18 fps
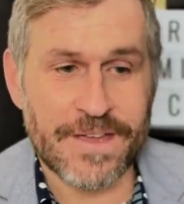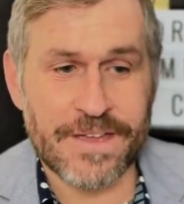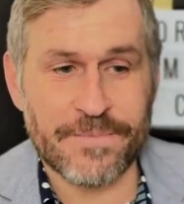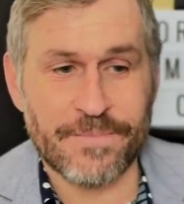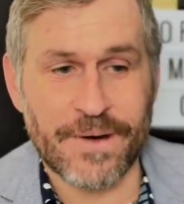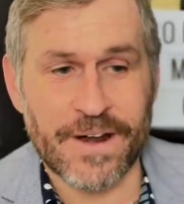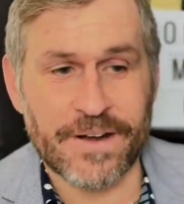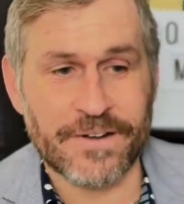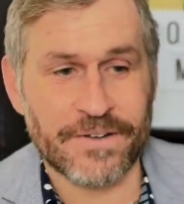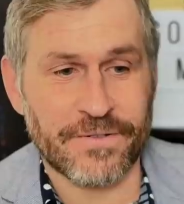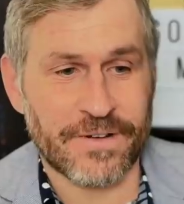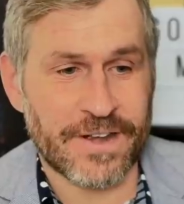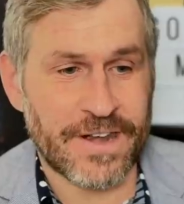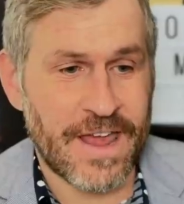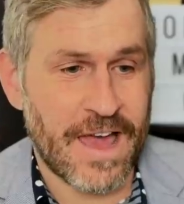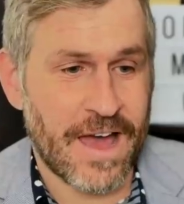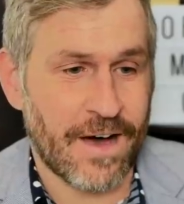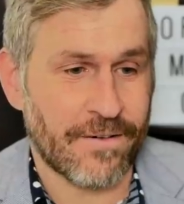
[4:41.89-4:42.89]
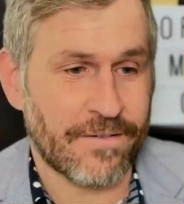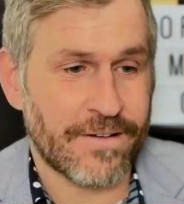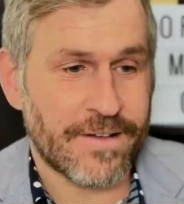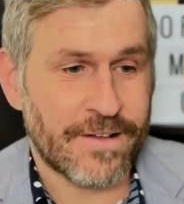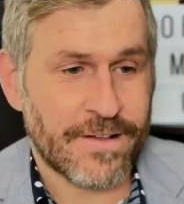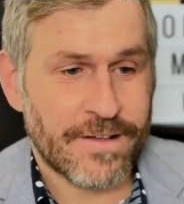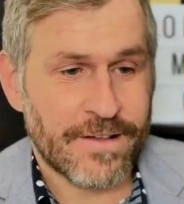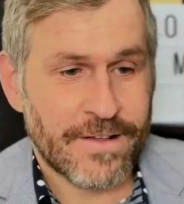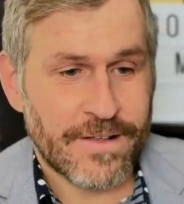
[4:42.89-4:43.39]
you better do it now.
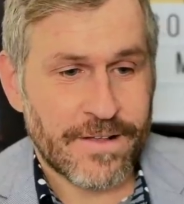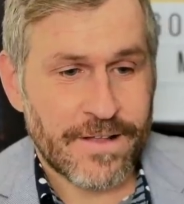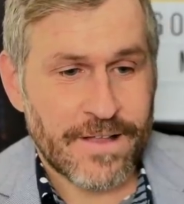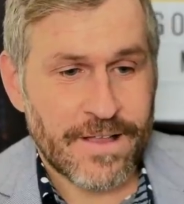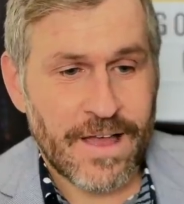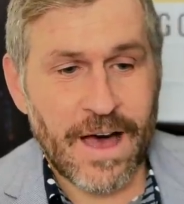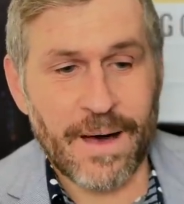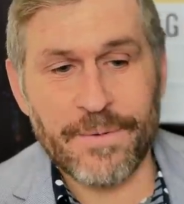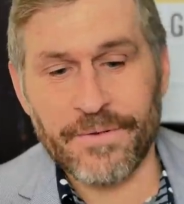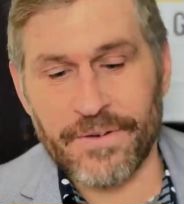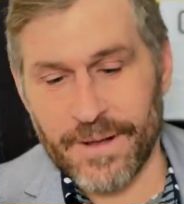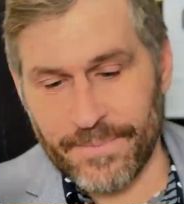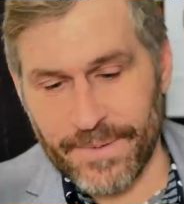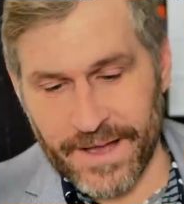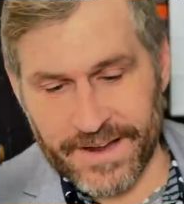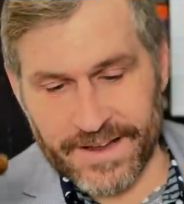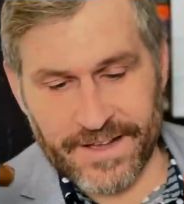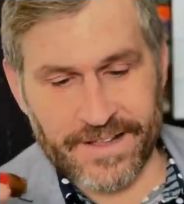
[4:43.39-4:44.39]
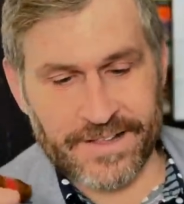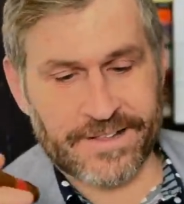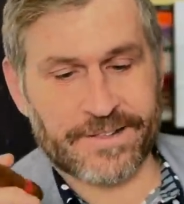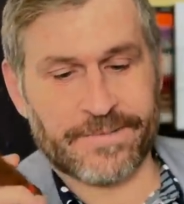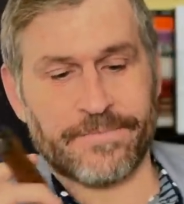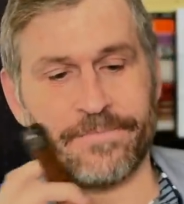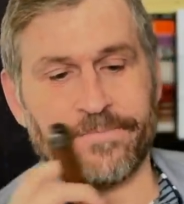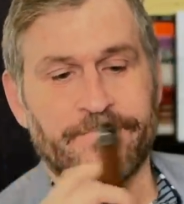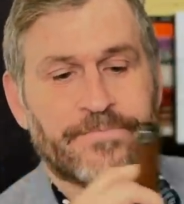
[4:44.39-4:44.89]
I'll be right back, guys.